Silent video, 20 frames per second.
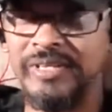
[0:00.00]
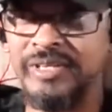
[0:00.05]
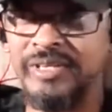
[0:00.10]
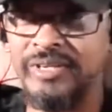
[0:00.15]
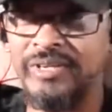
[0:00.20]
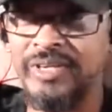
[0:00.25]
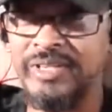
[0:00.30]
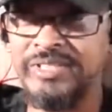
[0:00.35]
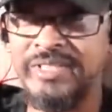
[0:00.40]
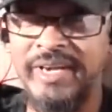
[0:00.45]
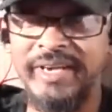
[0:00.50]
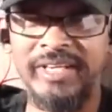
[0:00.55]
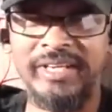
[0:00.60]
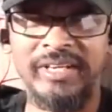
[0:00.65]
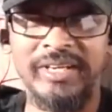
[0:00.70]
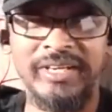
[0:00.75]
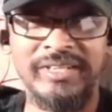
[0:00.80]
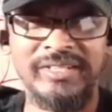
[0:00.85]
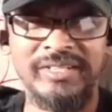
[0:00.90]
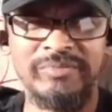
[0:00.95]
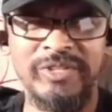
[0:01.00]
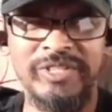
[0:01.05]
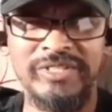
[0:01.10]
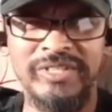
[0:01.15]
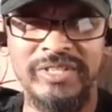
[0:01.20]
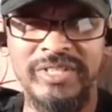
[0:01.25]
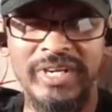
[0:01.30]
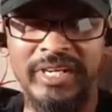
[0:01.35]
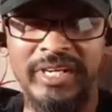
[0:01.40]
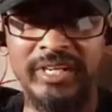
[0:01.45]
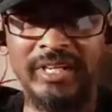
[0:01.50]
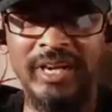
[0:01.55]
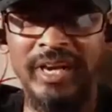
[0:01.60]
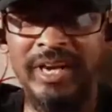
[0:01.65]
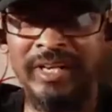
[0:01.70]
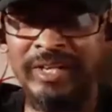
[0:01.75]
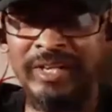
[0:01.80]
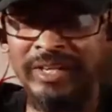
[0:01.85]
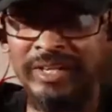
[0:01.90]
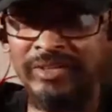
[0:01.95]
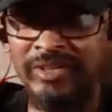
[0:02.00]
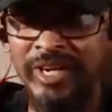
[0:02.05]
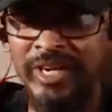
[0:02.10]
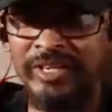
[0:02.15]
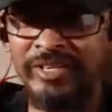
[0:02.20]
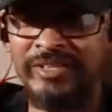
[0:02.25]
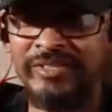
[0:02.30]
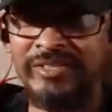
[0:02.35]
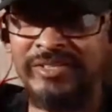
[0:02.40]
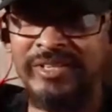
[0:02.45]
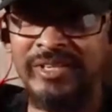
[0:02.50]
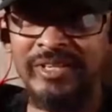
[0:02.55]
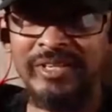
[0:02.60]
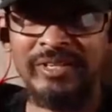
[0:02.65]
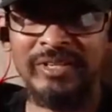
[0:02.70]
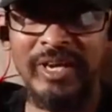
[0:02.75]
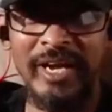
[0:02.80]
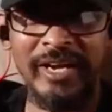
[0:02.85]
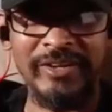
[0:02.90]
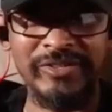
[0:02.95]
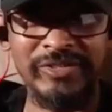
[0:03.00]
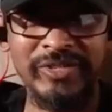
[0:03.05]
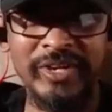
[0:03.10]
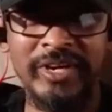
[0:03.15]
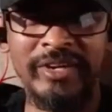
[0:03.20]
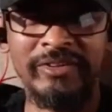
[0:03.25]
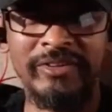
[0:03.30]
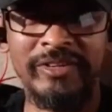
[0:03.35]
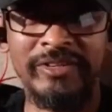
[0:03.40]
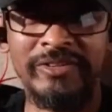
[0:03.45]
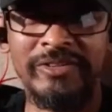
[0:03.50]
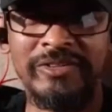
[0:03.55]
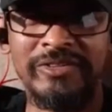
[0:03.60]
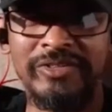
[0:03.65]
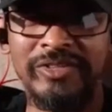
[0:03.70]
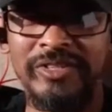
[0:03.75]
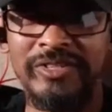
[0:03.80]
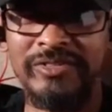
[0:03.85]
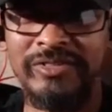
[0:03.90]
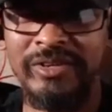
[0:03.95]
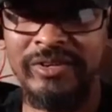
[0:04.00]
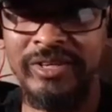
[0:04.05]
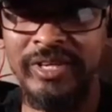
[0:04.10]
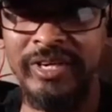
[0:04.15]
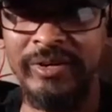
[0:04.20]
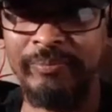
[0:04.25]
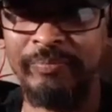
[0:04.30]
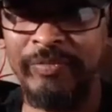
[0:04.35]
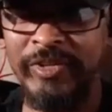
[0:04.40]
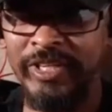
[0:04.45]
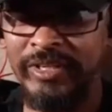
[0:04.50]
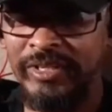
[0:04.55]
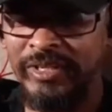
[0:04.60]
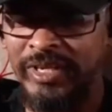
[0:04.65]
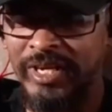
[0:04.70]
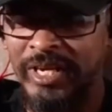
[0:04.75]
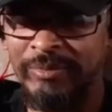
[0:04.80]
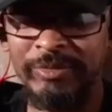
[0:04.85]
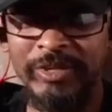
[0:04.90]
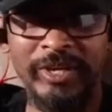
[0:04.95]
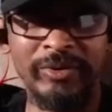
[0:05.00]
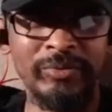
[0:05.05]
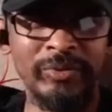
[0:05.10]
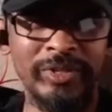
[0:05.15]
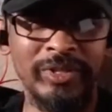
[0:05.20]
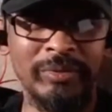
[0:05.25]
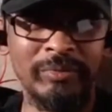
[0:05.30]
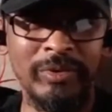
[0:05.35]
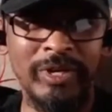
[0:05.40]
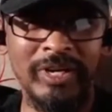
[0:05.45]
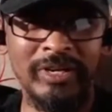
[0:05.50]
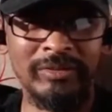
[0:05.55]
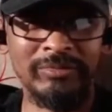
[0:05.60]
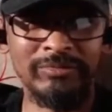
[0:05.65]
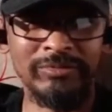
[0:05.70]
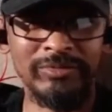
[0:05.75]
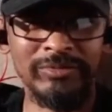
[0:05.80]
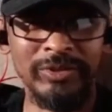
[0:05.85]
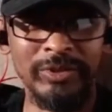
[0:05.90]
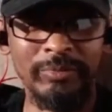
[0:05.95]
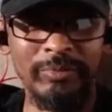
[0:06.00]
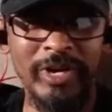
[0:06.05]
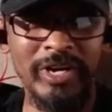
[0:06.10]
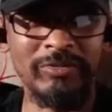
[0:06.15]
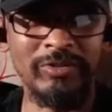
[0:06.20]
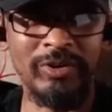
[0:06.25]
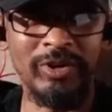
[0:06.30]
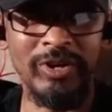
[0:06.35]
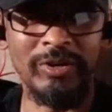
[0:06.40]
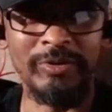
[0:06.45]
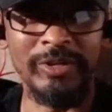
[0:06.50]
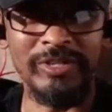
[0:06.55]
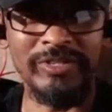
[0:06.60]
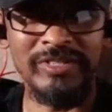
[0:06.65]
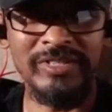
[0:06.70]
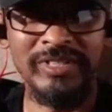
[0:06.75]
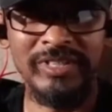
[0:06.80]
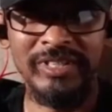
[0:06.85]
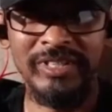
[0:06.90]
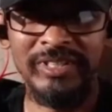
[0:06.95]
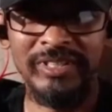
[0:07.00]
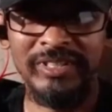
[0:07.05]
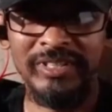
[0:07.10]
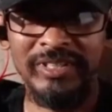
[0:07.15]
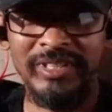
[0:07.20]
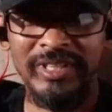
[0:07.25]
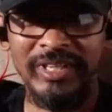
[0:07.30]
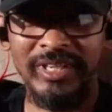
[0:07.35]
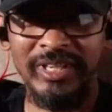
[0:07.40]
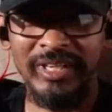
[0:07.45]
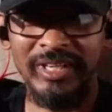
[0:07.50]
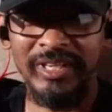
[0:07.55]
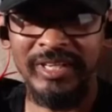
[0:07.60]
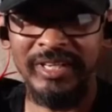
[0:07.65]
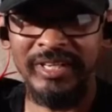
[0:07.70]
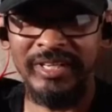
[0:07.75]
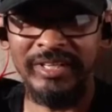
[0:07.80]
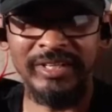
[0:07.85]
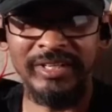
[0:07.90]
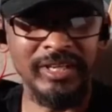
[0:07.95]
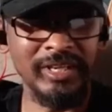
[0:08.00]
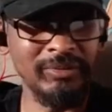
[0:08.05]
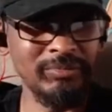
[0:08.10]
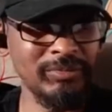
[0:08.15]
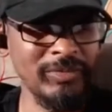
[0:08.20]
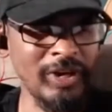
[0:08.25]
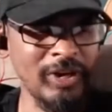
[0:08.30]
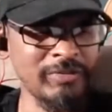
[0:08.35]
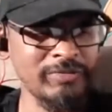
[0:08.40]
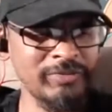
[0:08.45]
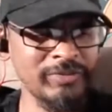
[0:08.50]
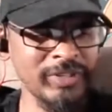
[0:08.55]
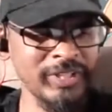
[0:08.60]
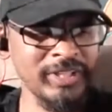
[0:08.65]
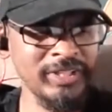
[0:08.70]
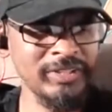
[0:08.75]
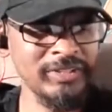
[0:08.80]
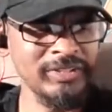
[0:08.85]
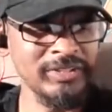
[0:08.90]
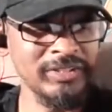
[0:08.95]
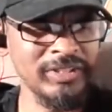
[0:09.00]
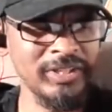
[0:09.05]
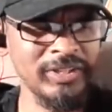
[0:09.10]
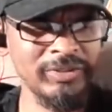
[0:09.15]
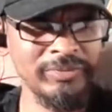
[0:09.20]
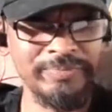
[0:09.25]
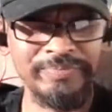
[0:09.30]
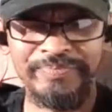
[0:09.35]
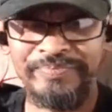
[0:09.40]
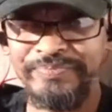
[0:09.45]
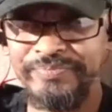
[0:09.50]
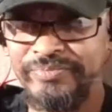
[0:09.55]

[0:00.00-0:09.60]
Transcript: You know, attacking customers, attacking other creators outside of the industry. So yeah, I'm done with um, with Marvel Comics, and um, hopefully, you know,